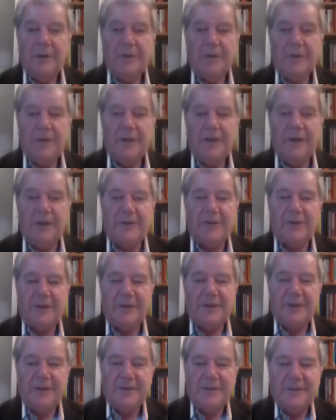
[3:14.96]
Yes, I
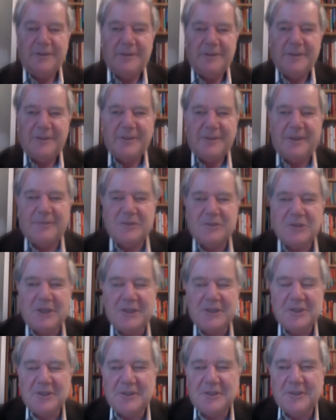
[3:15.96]
think the
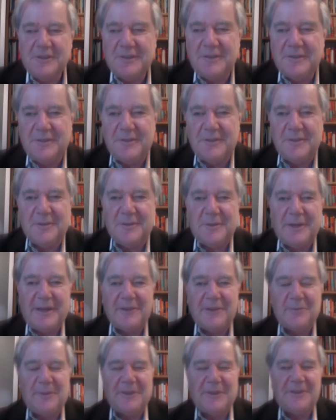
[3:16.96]
conversation
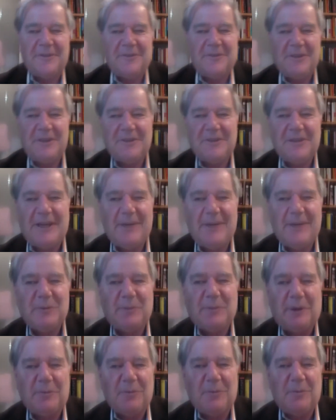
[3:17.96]
aspect of the exam is
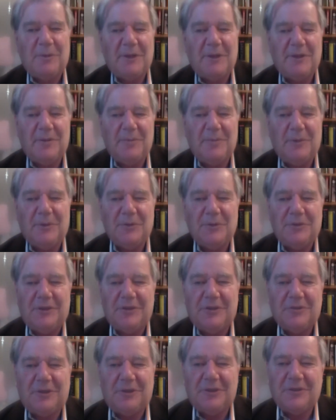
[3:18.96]
probably the most
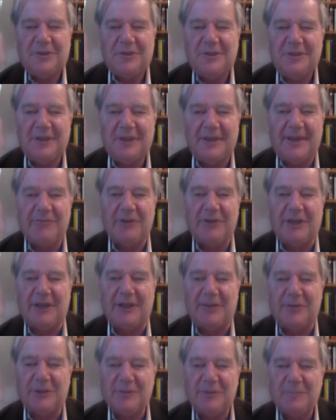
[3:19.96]
interesting at every
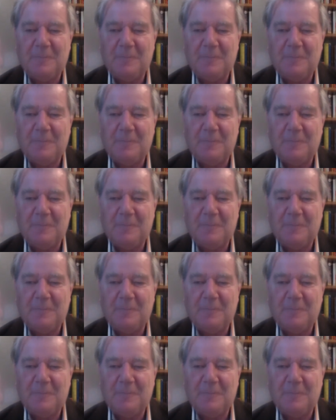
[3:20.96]
level,